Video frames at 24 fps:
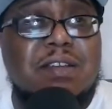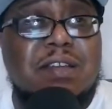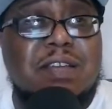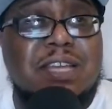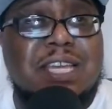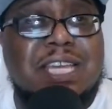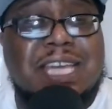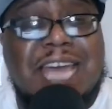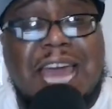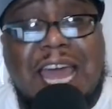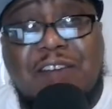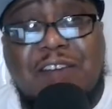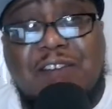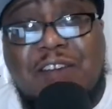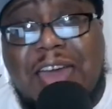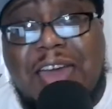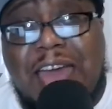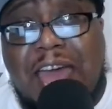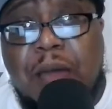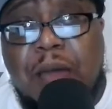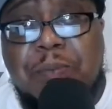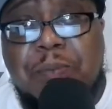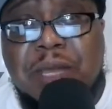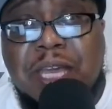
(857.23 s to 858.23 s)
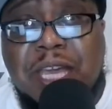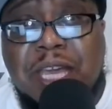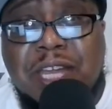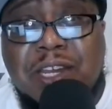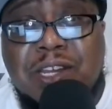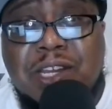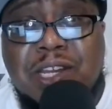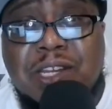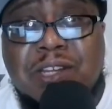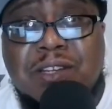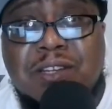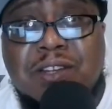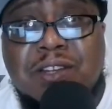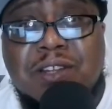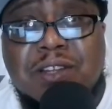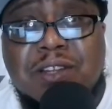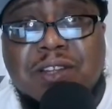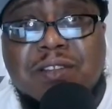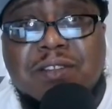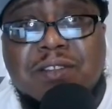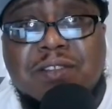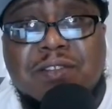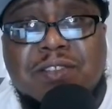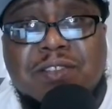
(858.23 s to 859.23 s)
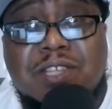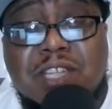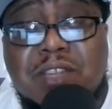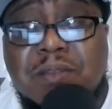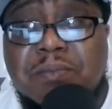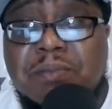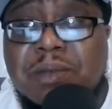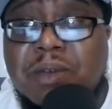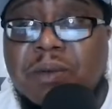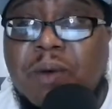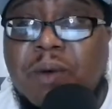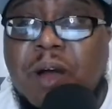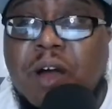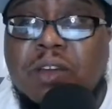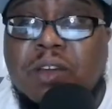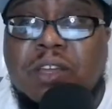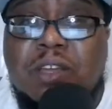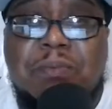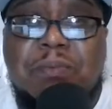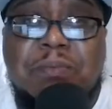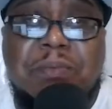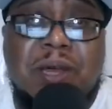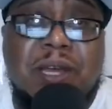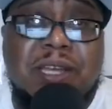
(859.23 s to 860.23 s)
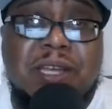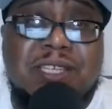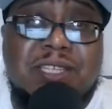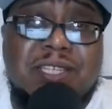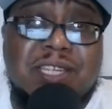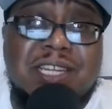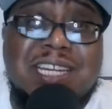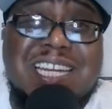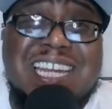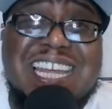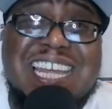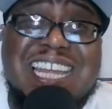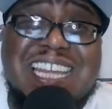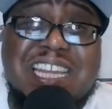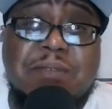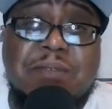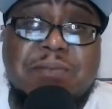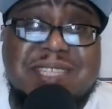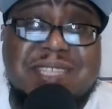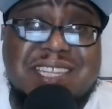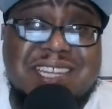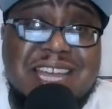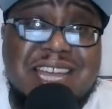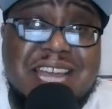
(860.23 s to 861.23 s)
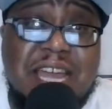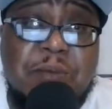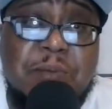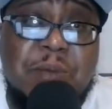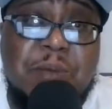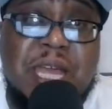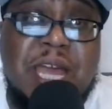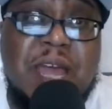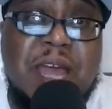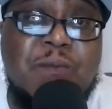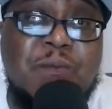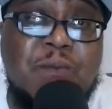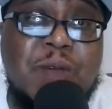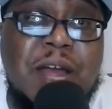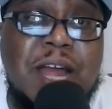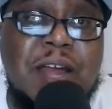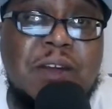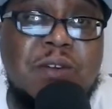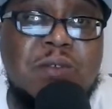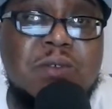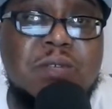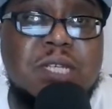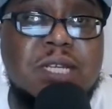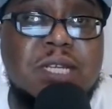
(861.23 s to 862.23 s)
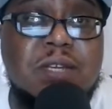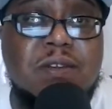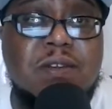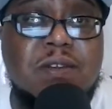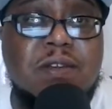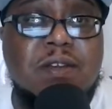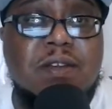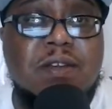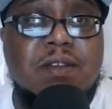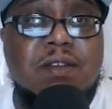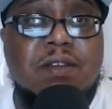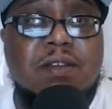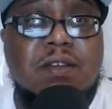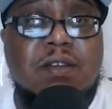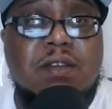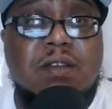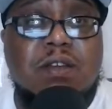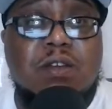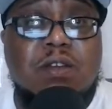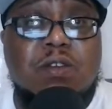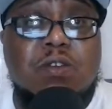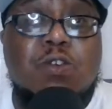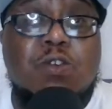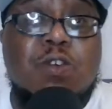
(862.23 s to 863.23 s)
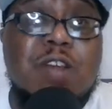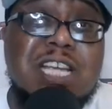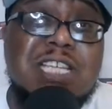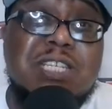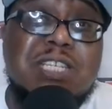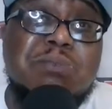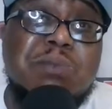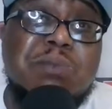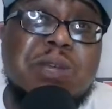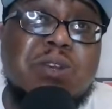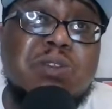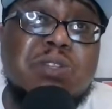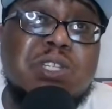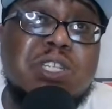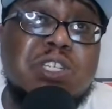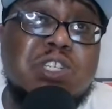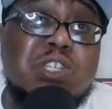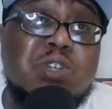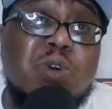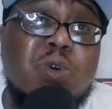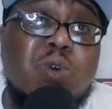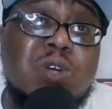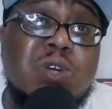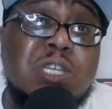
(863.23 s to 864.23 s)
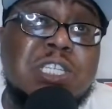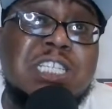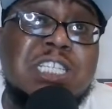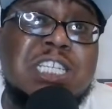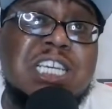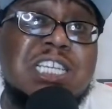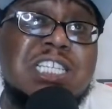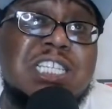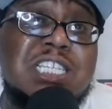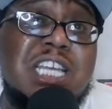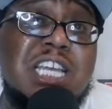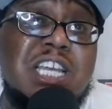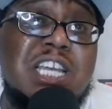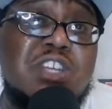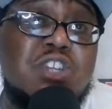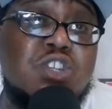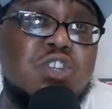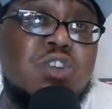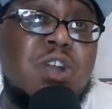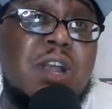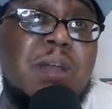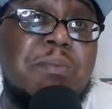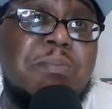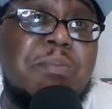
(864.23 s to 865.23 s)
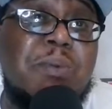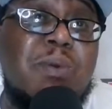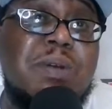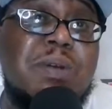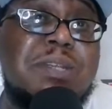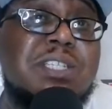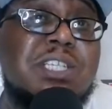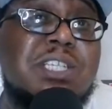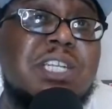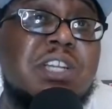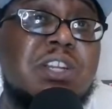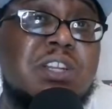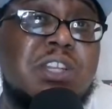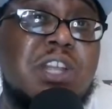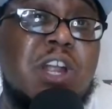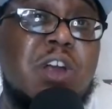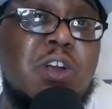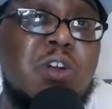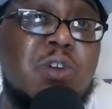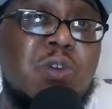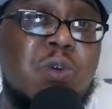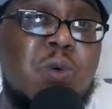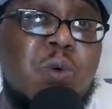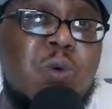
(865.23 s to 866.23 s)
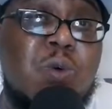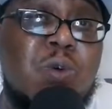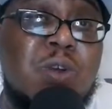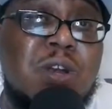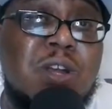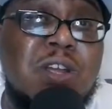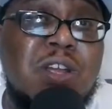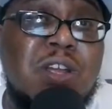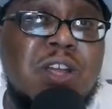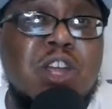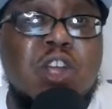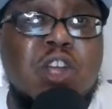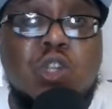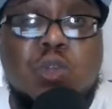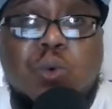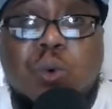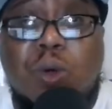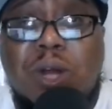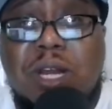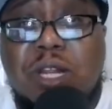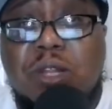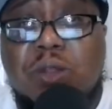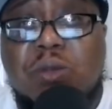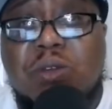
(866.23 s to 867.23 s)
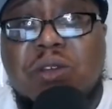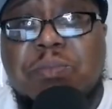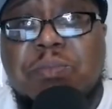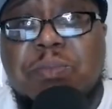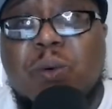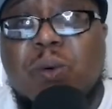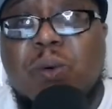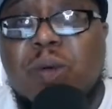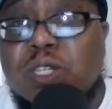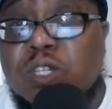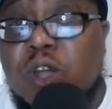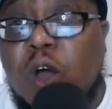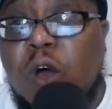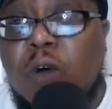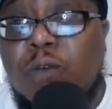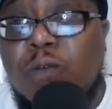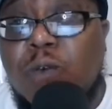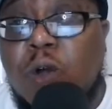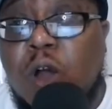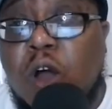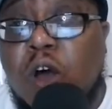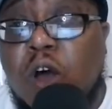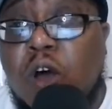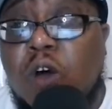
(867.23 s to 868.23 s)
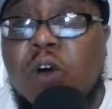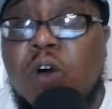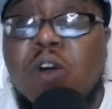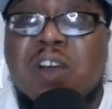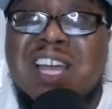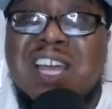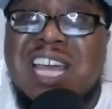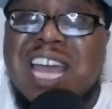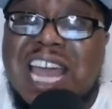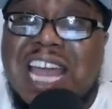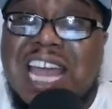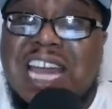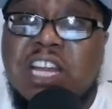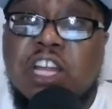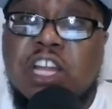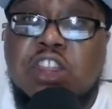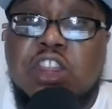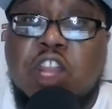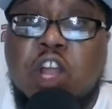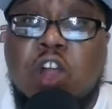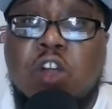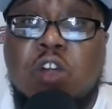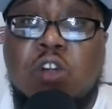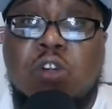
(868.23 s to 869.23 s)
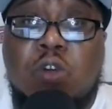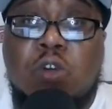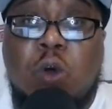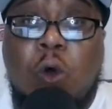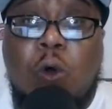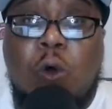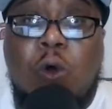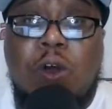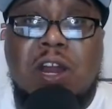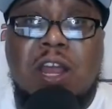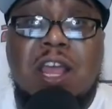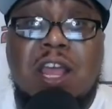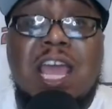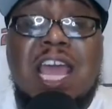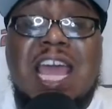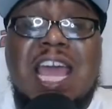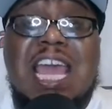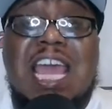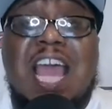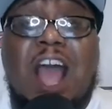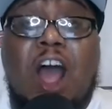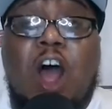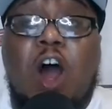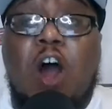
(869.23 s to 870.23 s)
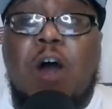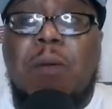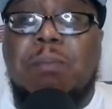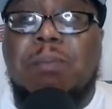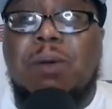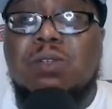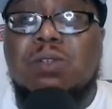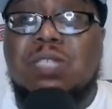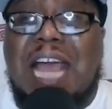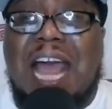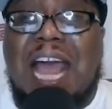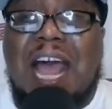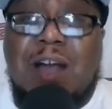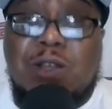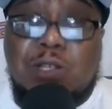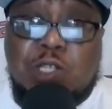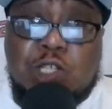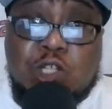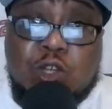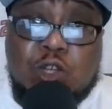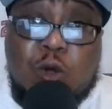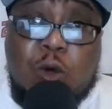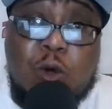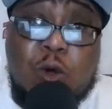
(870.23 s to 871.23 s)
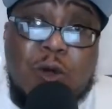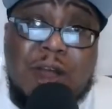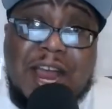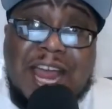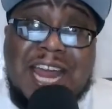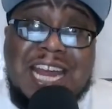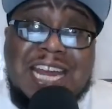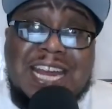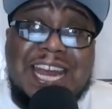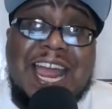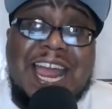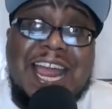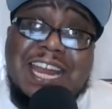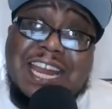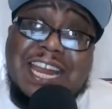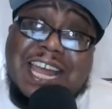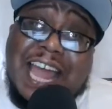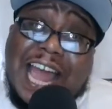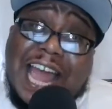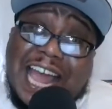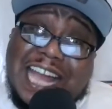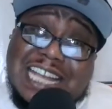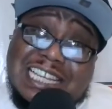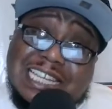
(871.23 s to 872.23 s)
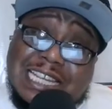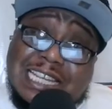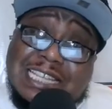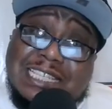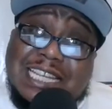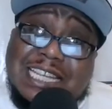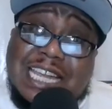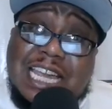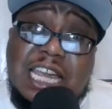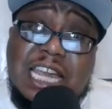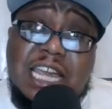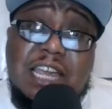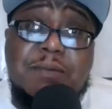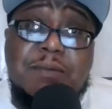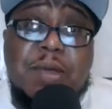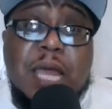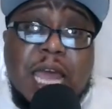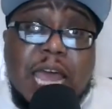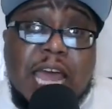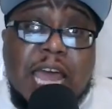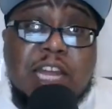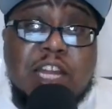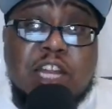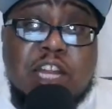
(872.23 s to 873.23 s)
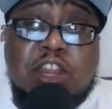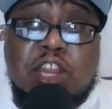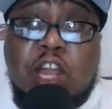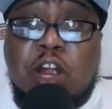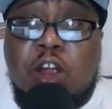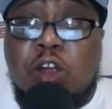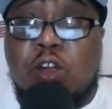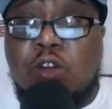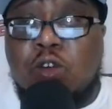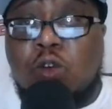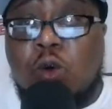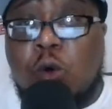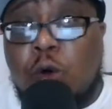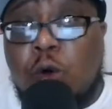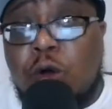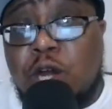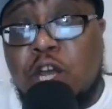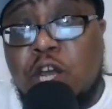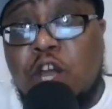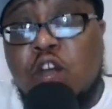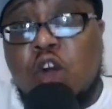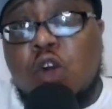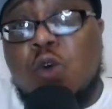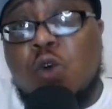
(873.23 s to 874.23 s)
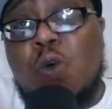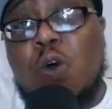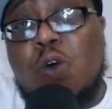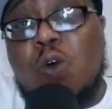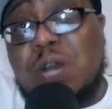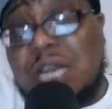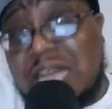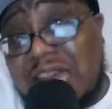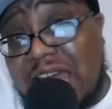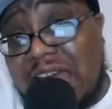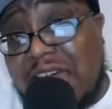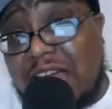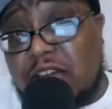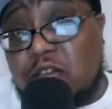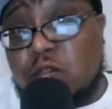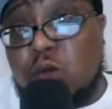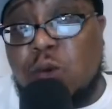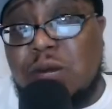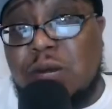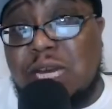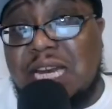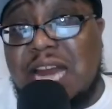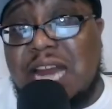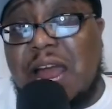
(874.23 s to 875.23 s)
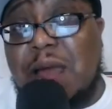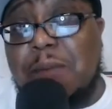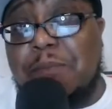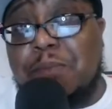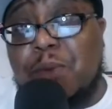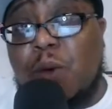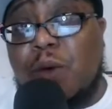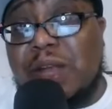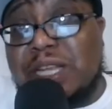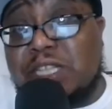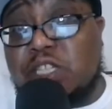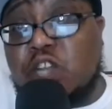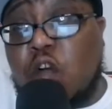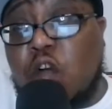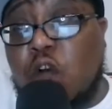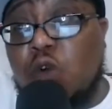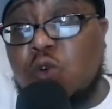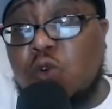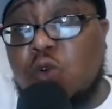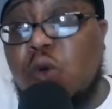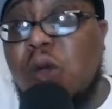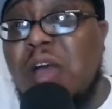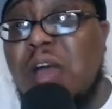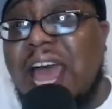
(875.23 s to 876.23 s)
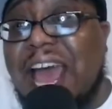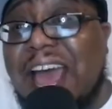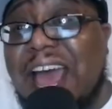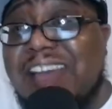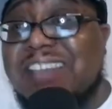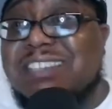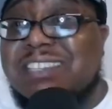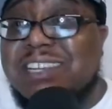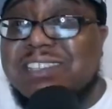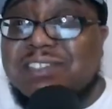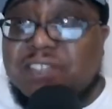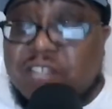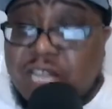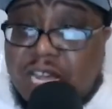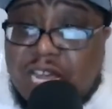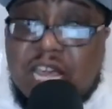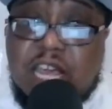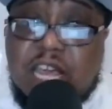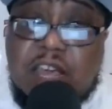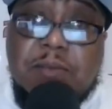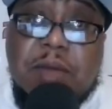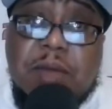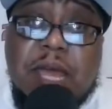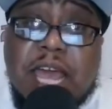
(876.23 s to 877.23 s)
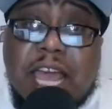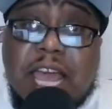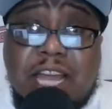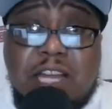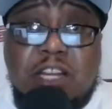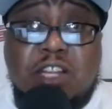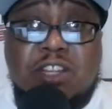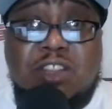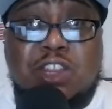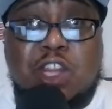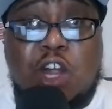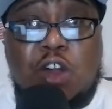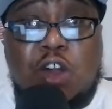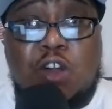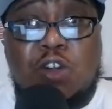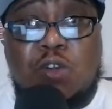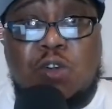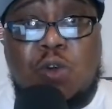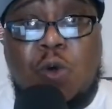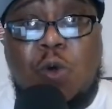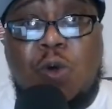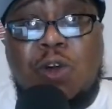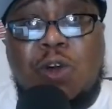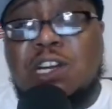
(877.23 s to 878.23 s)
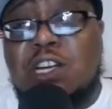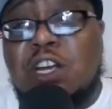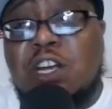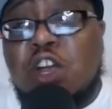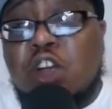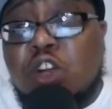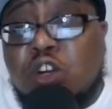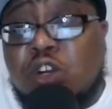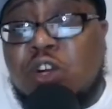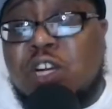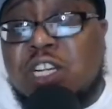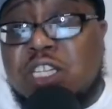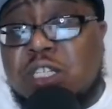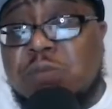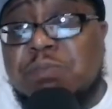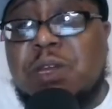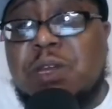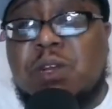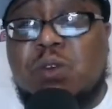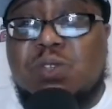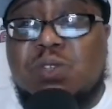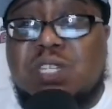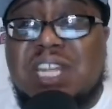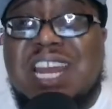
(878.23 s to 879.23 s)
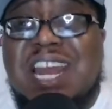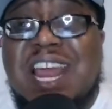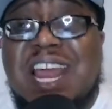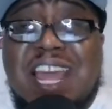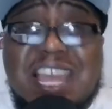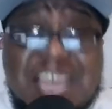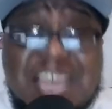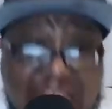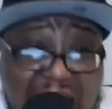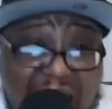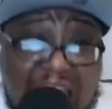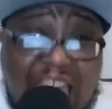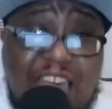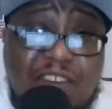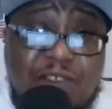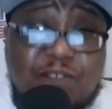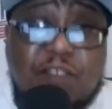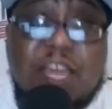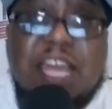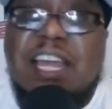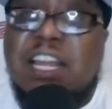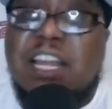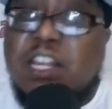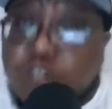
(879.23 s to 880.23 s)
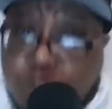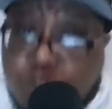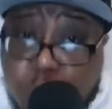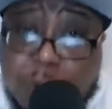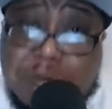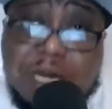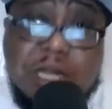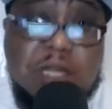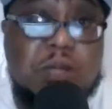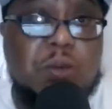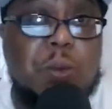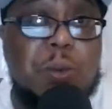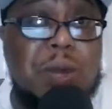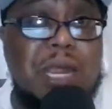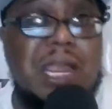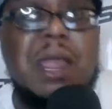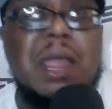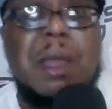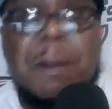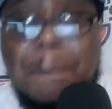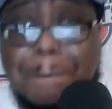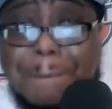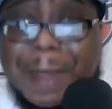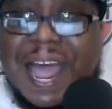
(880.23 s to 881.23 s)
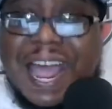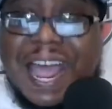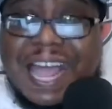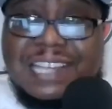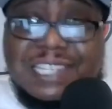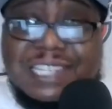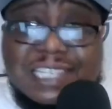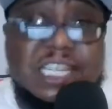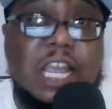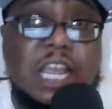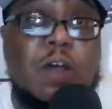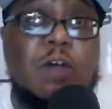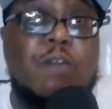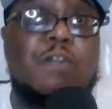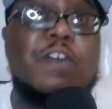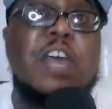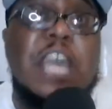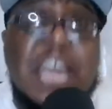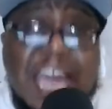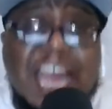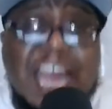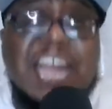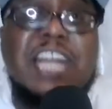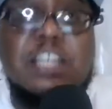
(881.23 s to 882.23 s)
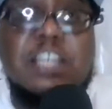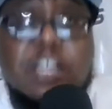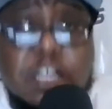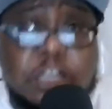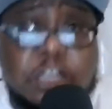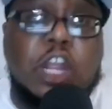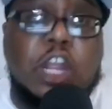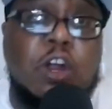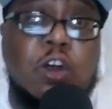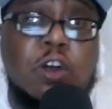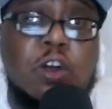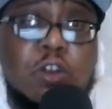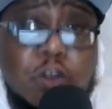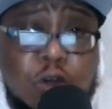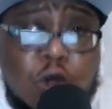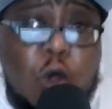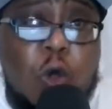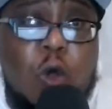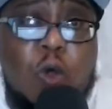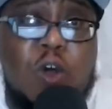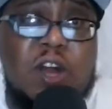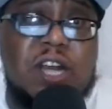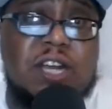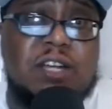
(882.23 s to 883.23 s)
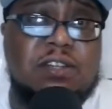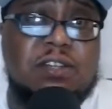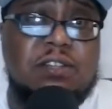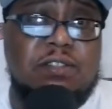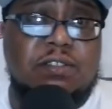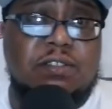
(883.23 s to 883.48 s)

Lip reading: gave a happy ending to the Milwaukee Bucks to lead them to the NBA Finals. Chris Middleton scored 16 straight points in the third quarter, 23 points overall in the third quarter. He almost outscored Atlanta as a team in the third quarter, who only had 29 points total as a team in the third quarter. Chris Middleton gave you 23 by himself in the third quarter.